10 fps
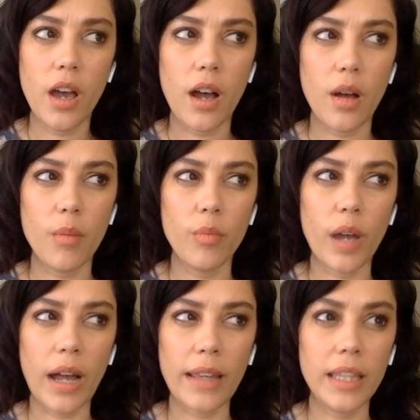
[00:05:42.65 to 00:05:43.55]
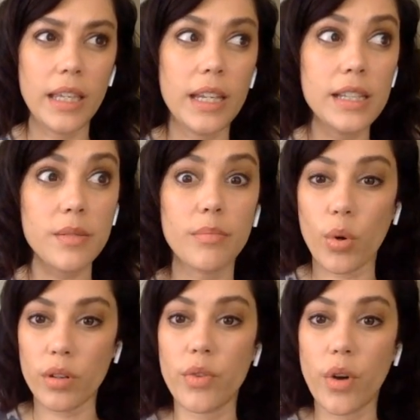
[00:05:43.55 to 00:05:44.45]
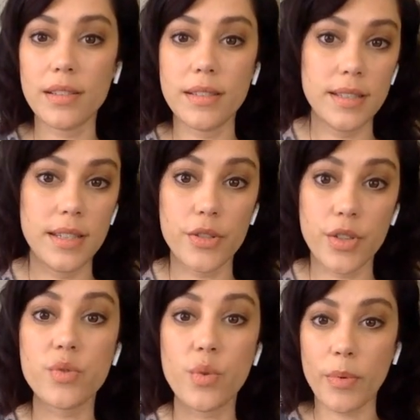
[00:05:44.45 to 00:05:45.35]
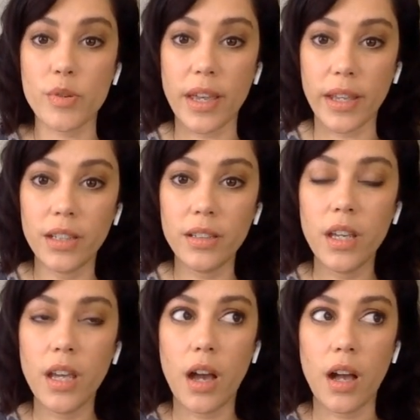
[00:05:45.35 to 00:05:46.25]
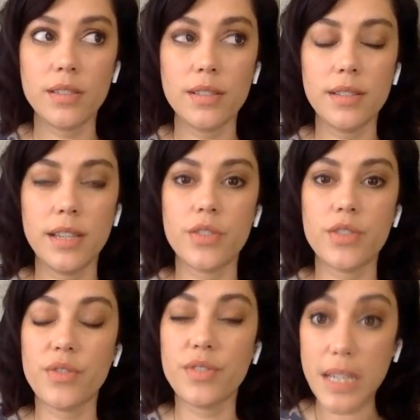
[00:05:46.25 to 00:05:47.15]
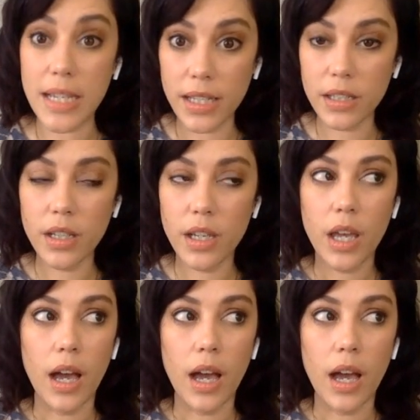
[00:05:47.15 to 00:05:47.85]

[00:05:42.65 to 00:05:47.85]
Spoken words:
I think it is important for us to see ourselves represented, us to see ourselves seen,